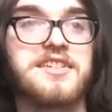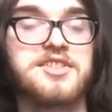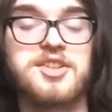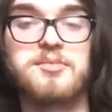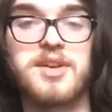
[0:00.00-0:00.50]

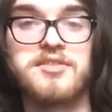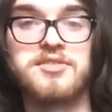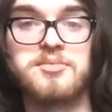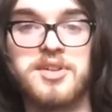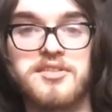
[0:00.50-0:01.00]
jump off
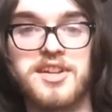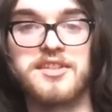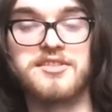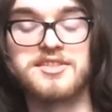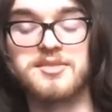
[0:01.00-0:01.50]
a
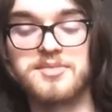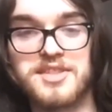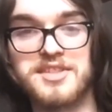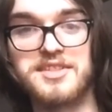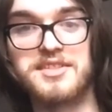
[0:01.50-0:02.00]
building or
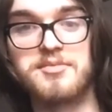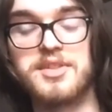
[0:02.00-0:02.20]
something.